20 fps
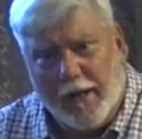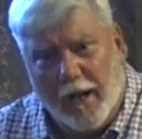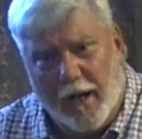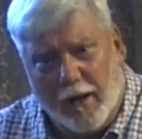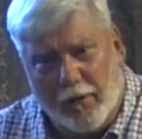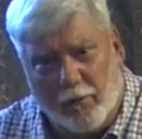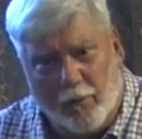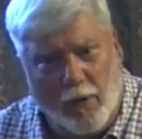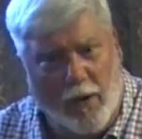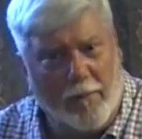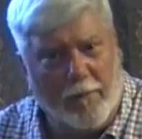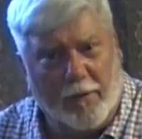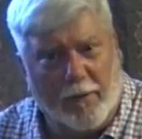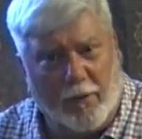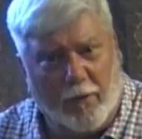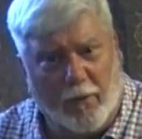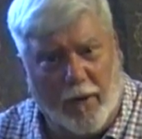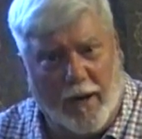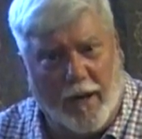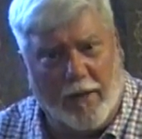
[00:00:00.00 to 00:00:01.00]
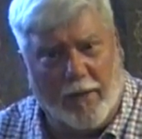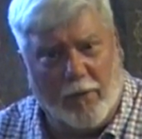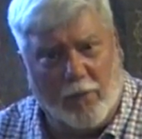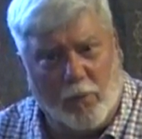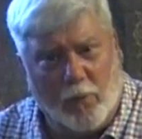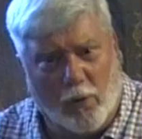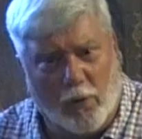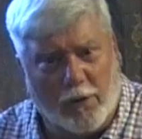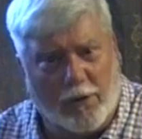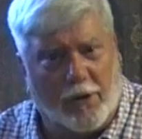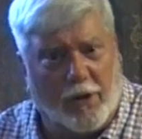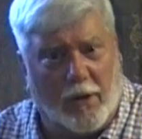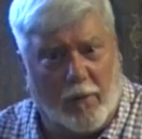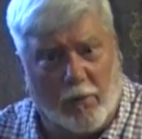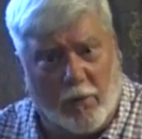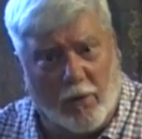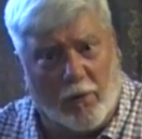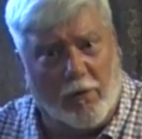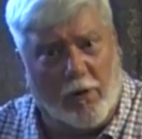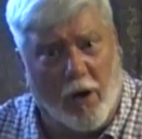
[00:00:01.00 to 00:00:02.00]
a ribbon around the ones they were going